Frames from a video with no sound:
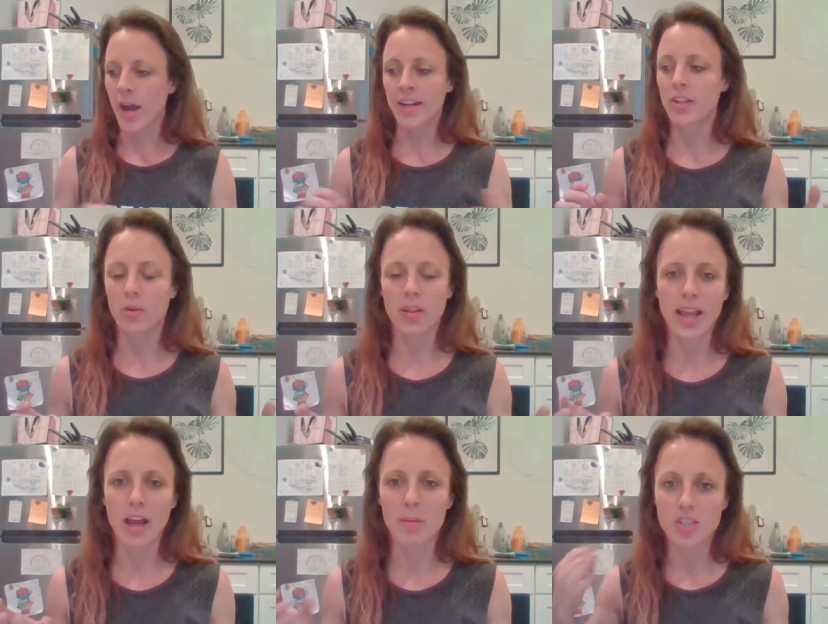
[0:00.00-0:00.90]
I didn't know
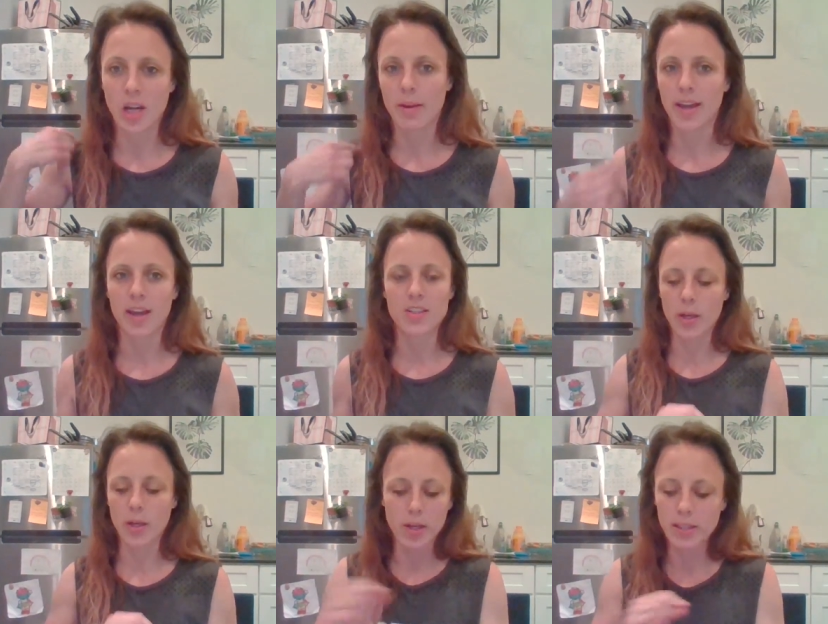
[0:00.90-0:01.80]
like how much time I had,
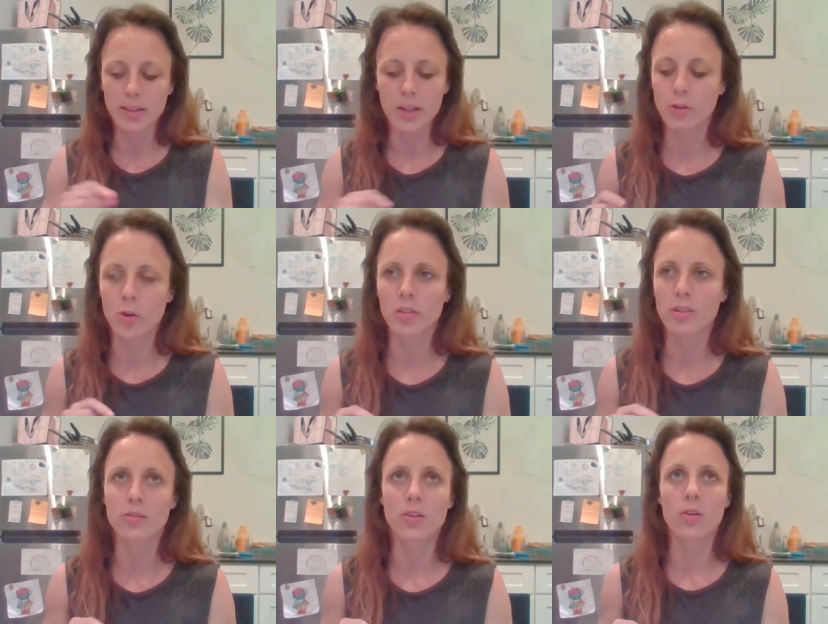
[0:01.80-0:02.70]
so I quickly like wrote her a
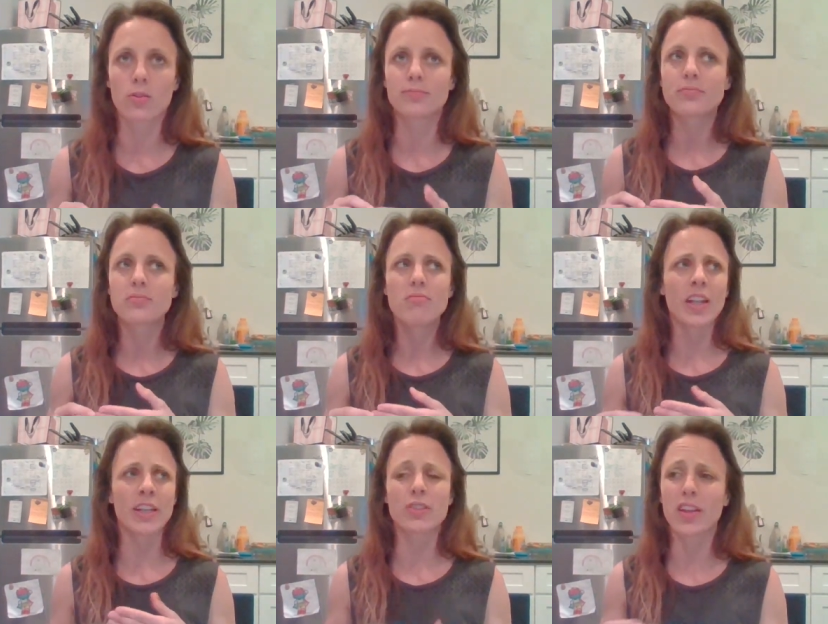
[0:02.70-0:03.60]
little note,
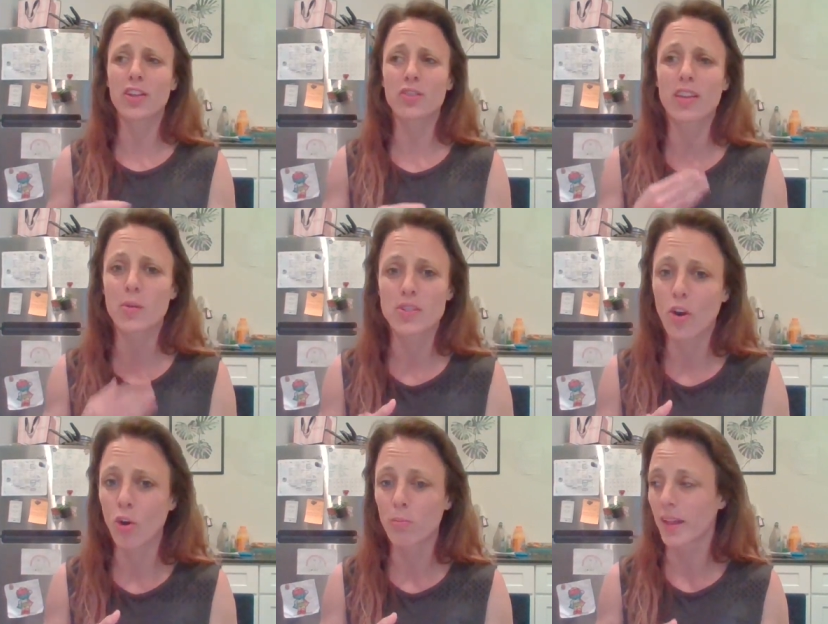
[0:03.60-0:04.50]
you know, telling her that there was
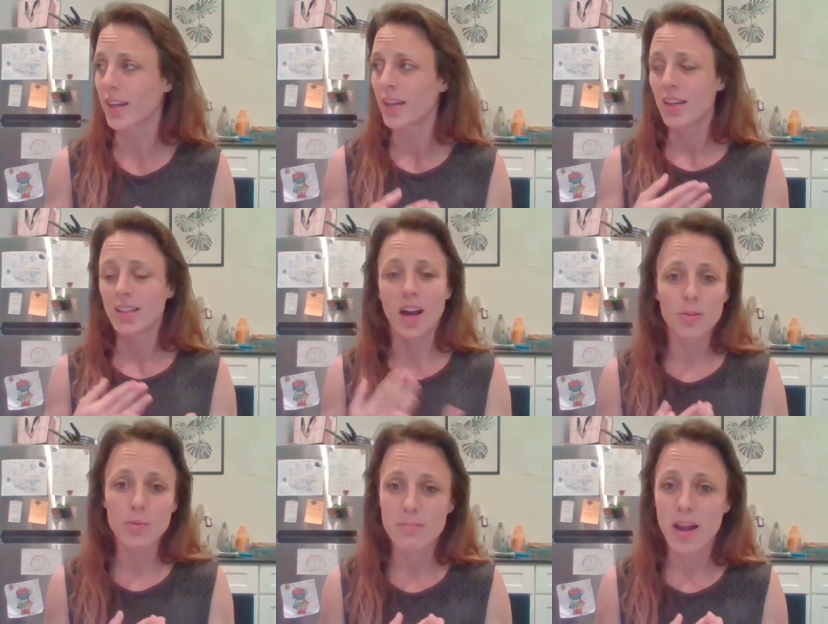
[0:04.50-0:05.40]
hope, like
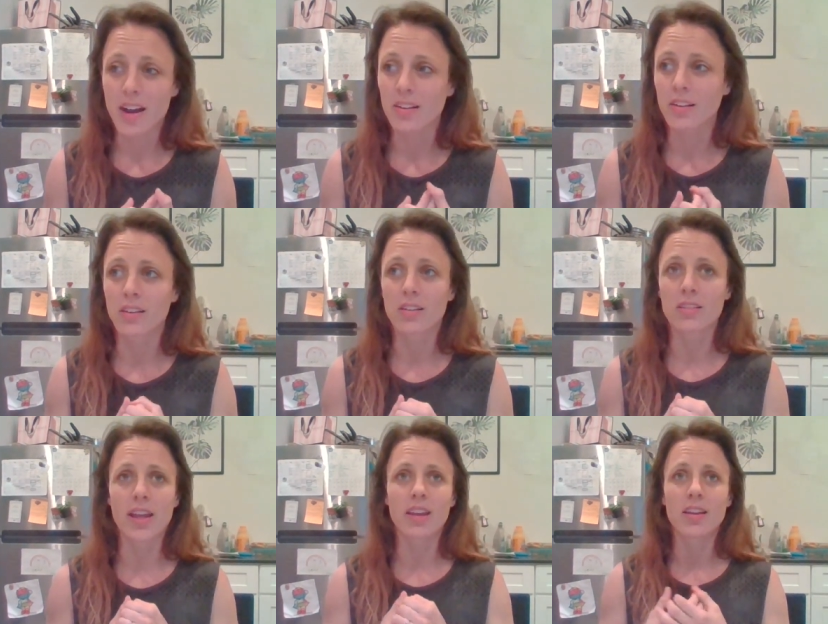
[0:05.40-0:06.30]
God wasn't mad at her,
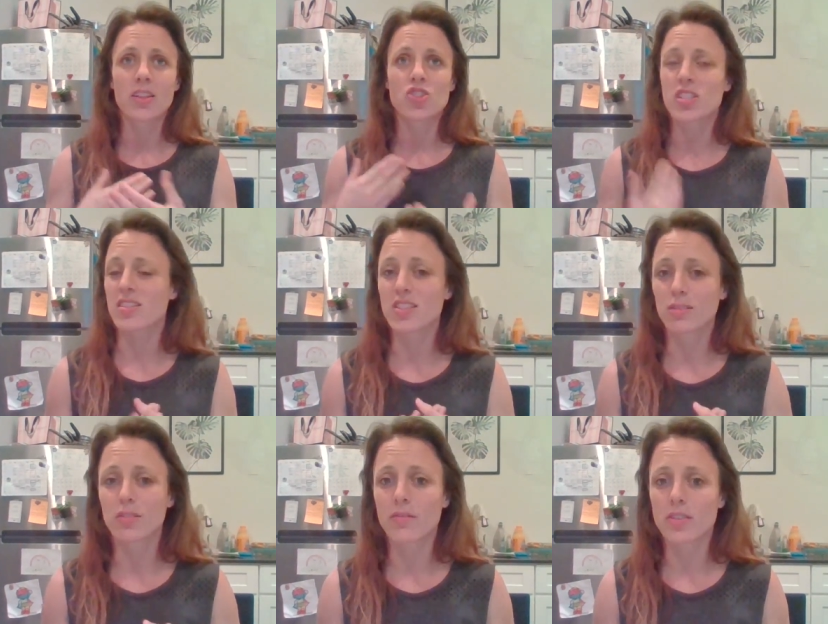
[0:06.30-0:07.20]
like Jesus
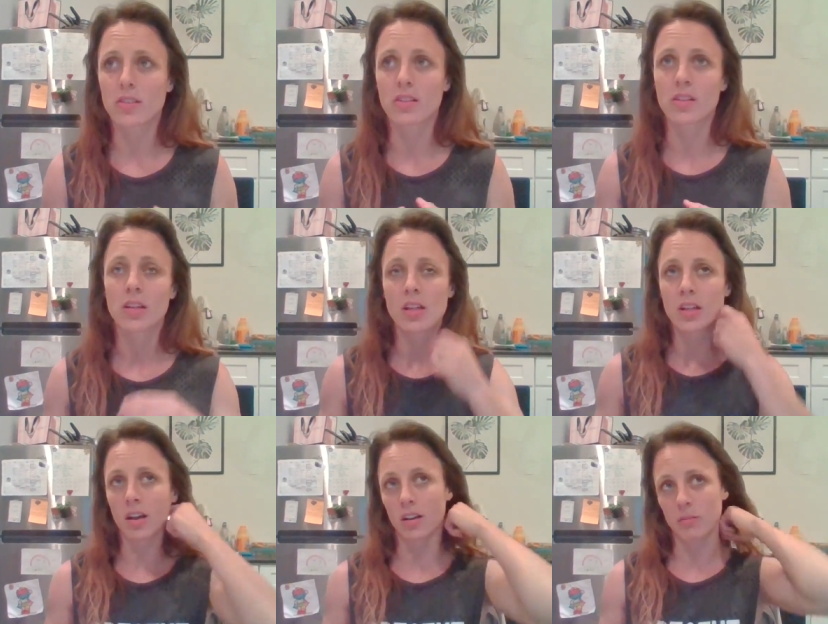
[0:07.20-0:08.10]
still loves her.
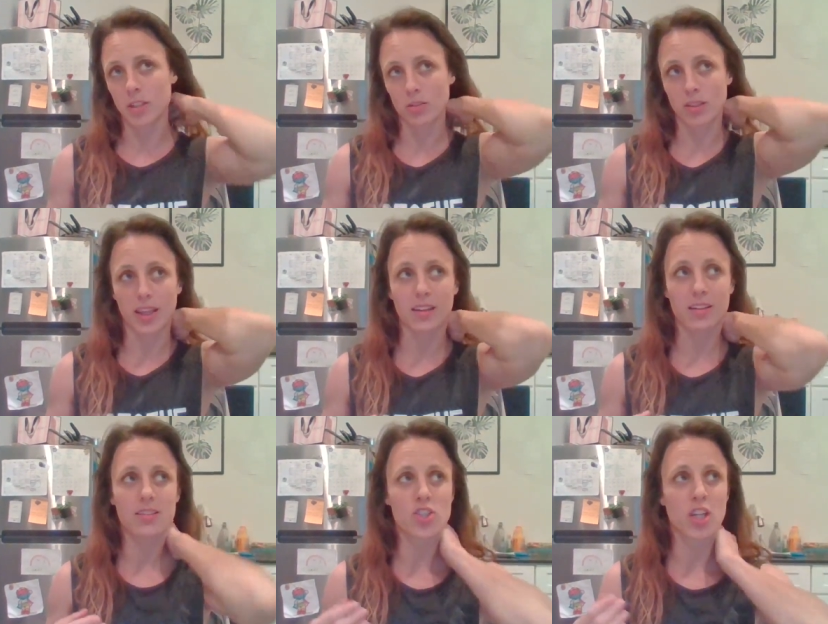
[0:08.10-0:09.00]
Um, you know, like
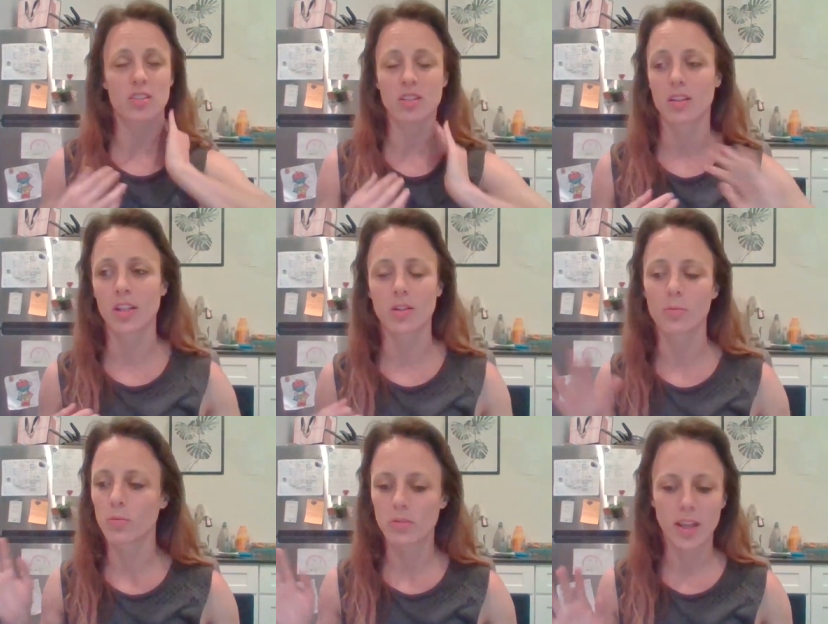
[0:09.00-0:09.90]
she can, you
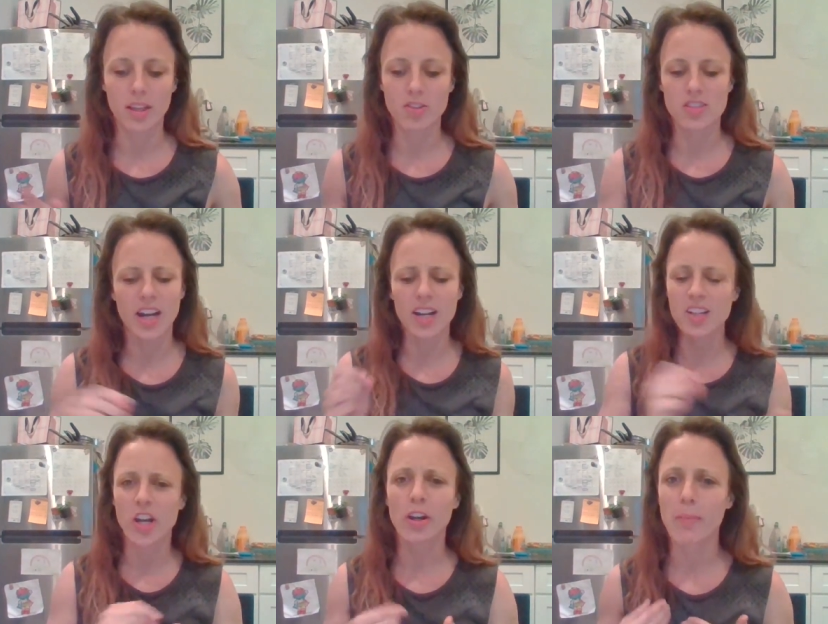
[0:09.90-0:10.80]
know, like just kind of
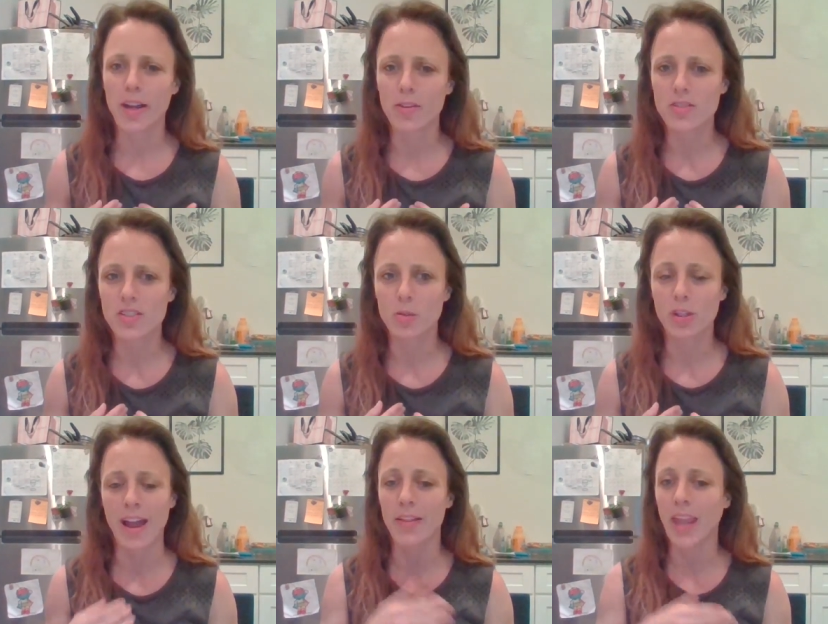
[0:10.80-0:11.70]
sharing my own story
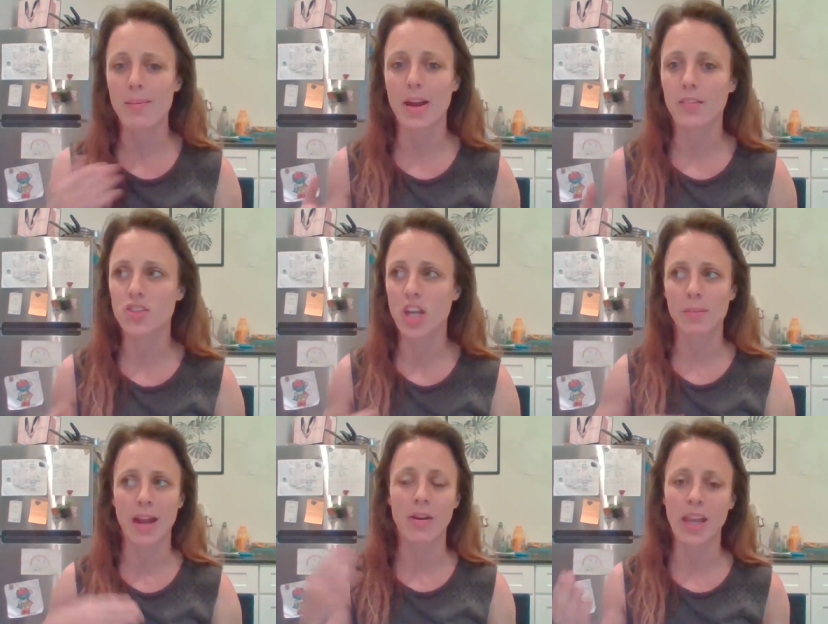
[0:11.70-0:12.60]
of how I came out of
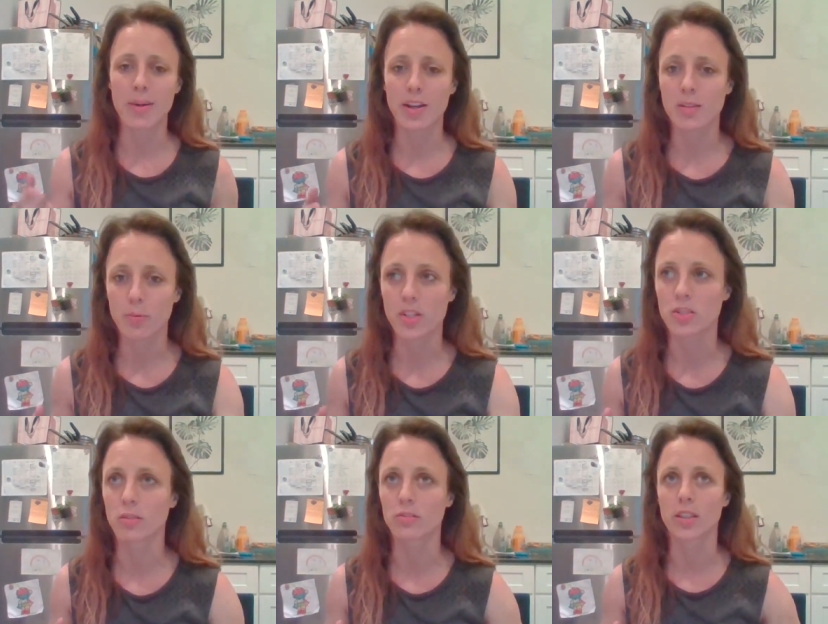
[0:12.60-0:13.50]
shame and how I came out of
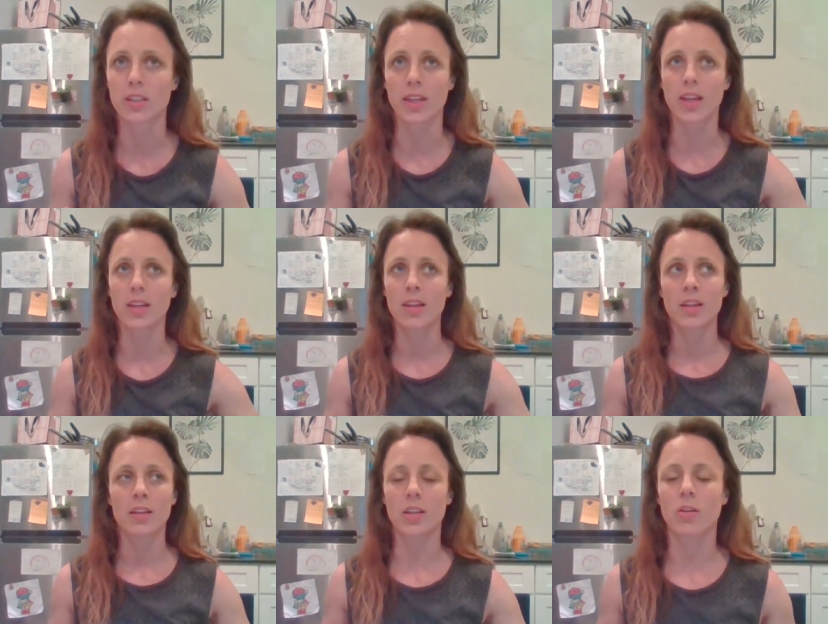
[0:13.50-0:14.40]
depression over it, and like
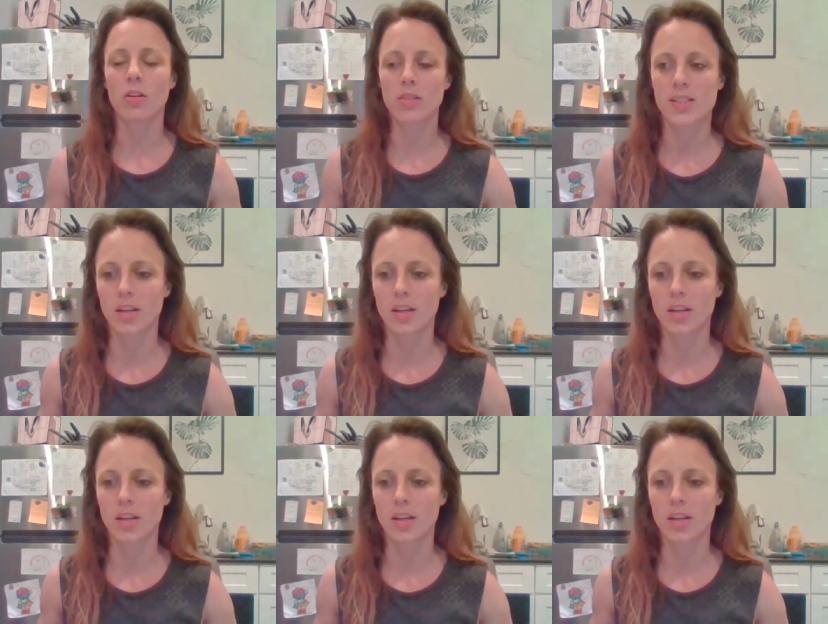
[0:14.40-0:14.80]
you know all this